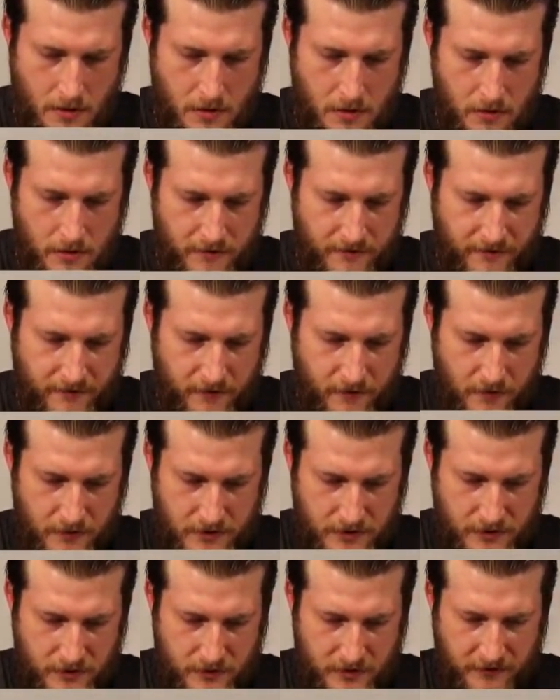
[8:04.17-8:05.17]
Going four
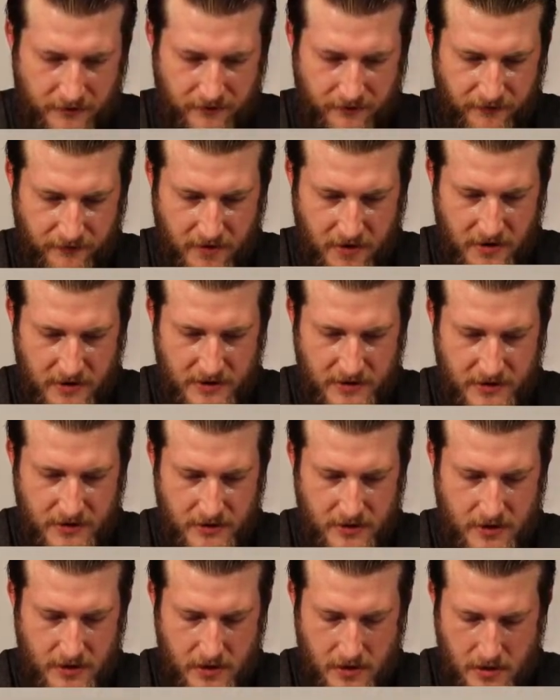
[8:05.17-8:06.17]
to the
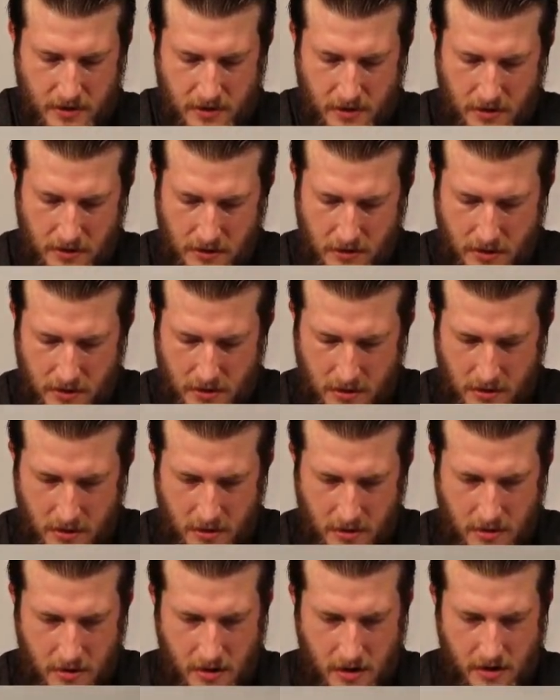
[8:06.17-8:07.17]
front.
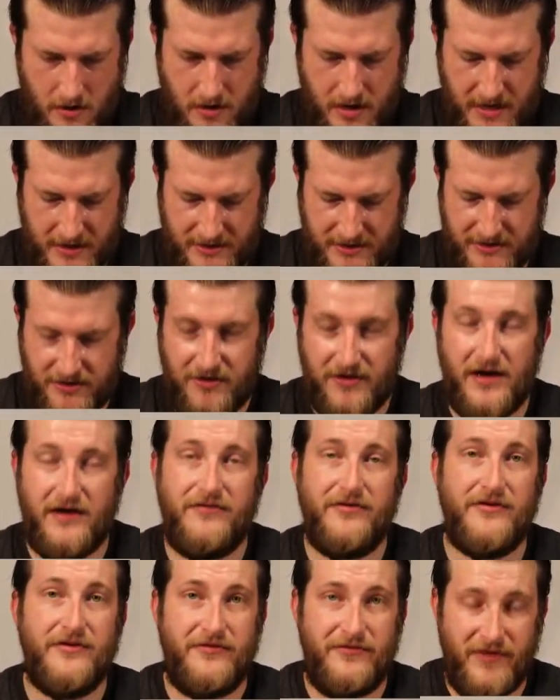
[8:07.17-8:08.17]
Alright, starting
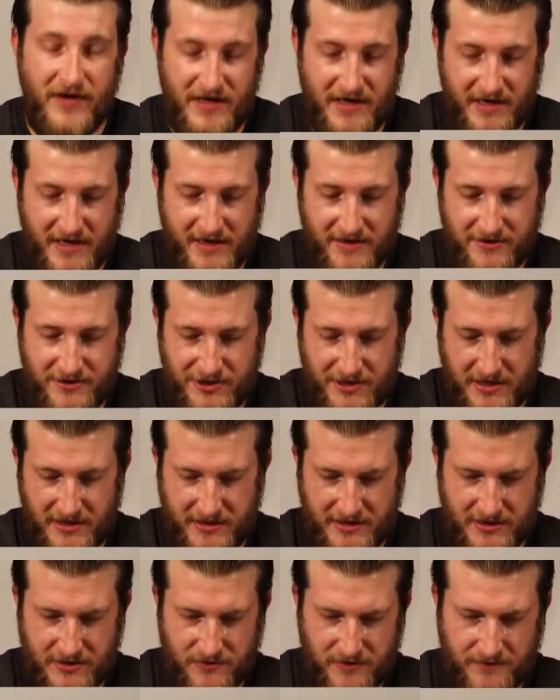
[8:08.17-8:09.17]
off with a Fighting Energy
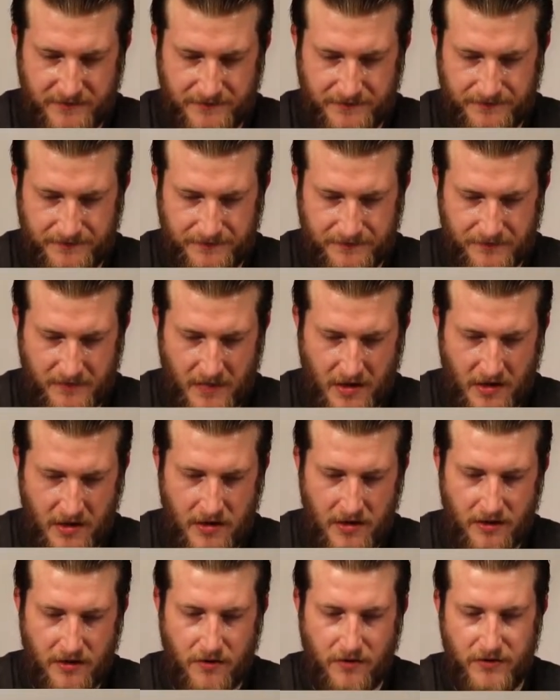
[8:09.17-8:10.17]
on this one.
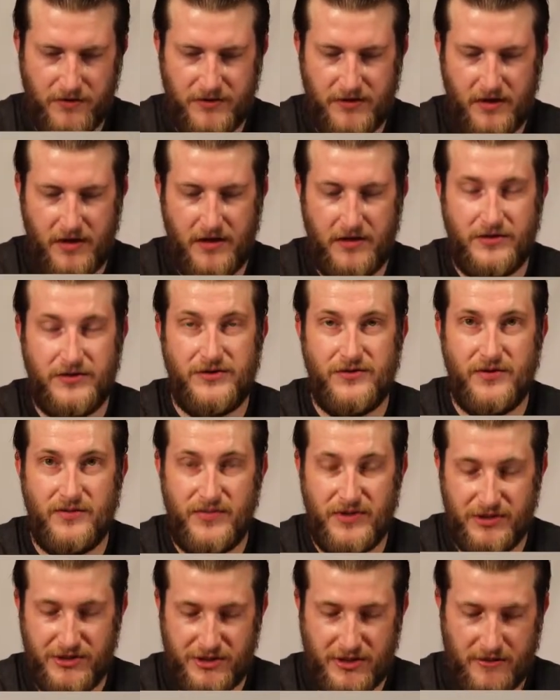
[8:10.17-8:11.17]
Going into a
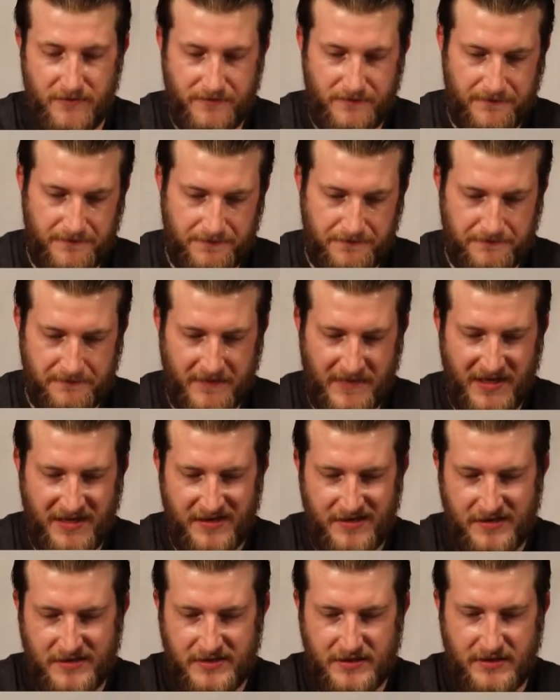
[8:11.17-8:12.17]
Bisharp.
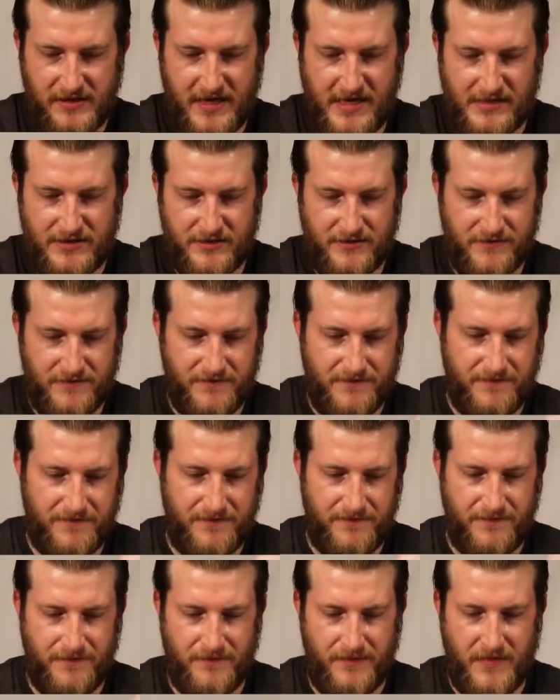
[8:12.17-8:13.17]
Salazzle.
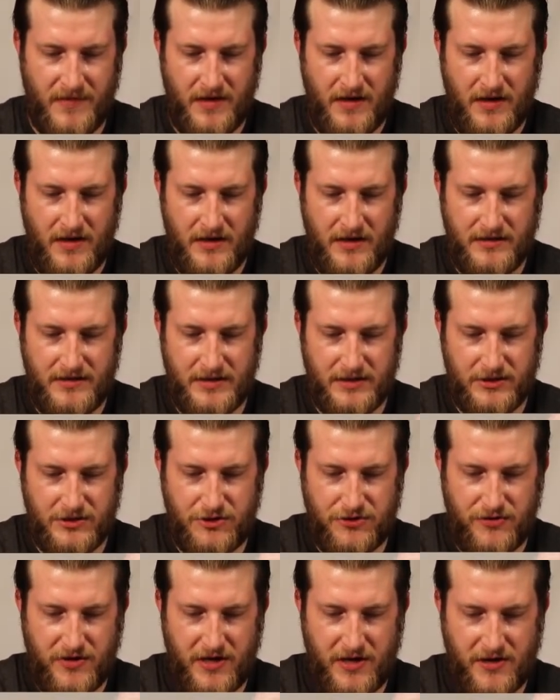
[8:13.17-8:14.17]

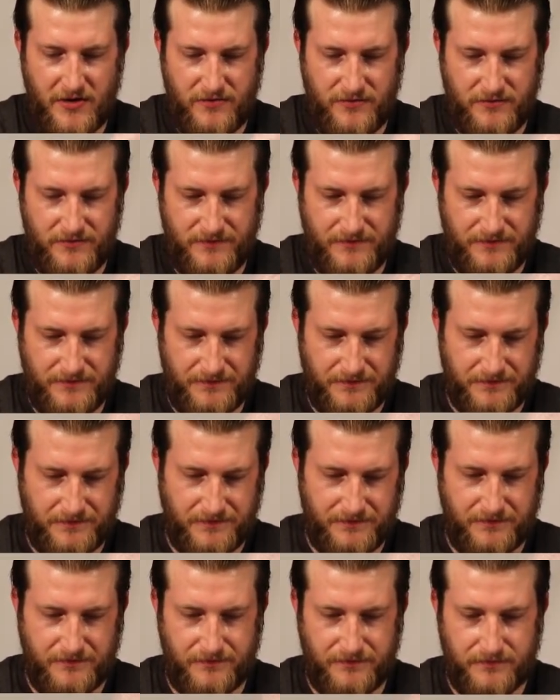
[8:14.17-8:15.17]
Dugtrio.
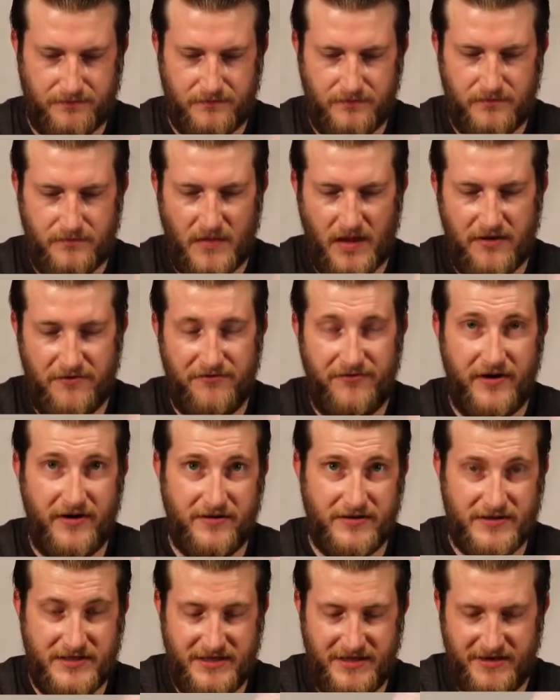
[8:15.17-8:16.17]

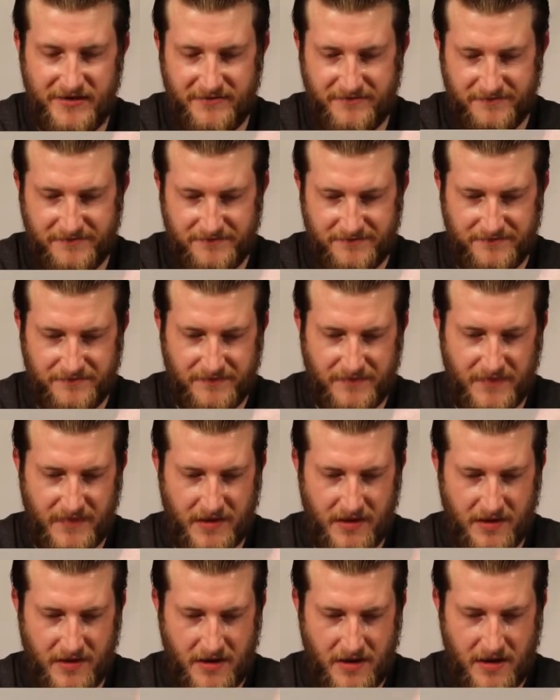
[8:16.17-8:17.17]
Ferroseed.
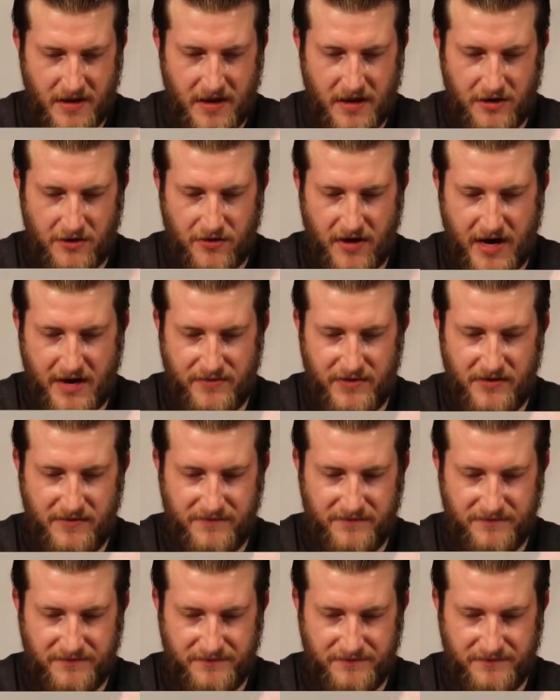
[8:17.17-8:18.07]
Krabby.